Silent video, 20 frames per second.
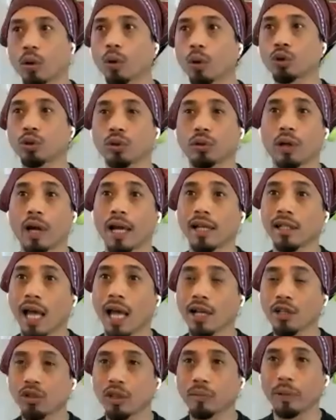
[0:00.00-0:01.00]
culture has
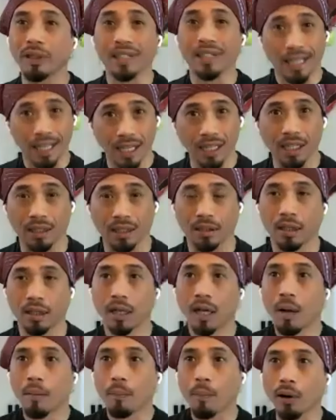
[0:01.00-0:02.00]
actually been hidden.
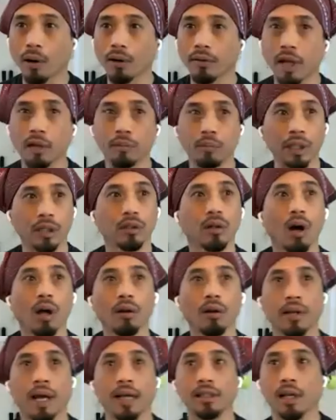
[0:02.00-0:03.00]
Part of that being
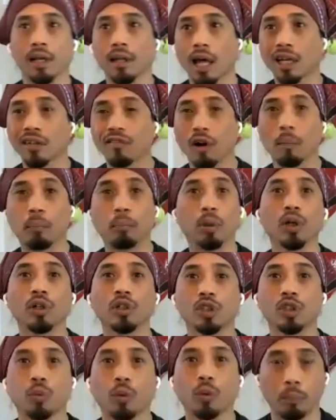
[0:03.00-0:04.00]
colonized, a lot of our
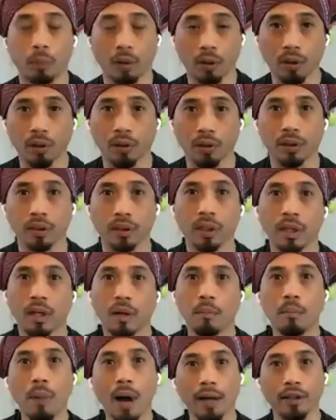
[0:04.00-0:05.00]
books were burned
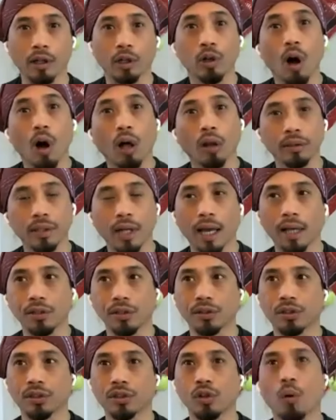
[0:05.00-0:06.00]
by the
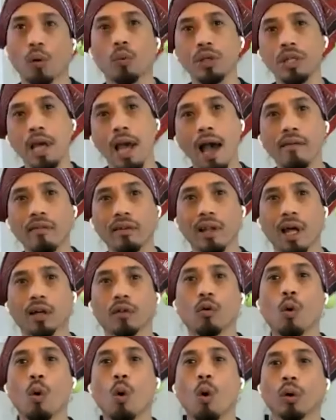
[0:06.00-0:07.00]
colonizers. So we have a
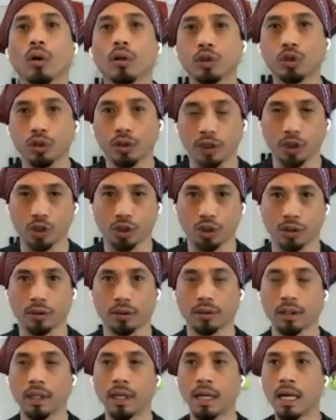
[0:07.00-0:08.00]
lot of oral
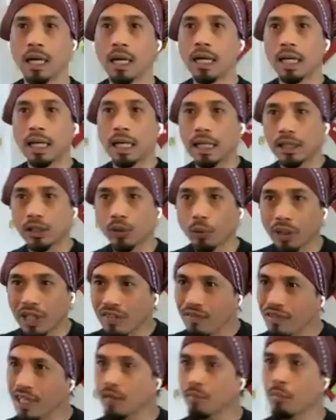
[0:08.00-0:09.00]
traditions. So
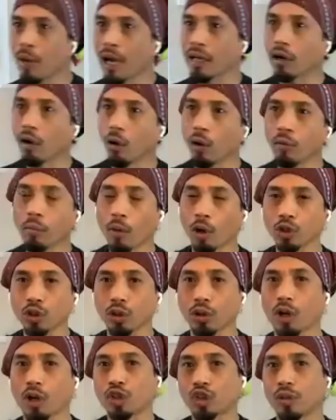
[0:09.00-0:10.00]
even in my own
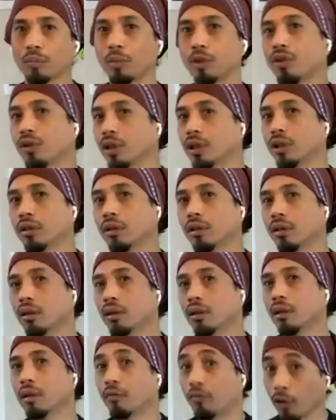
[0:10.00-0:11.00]
martial arts community,
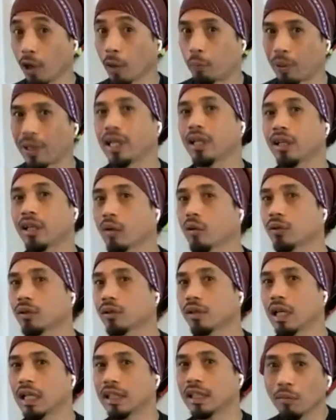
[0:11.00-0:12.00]

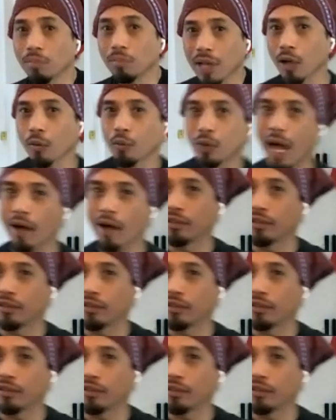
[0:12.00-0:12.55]
Filipinos, sometimes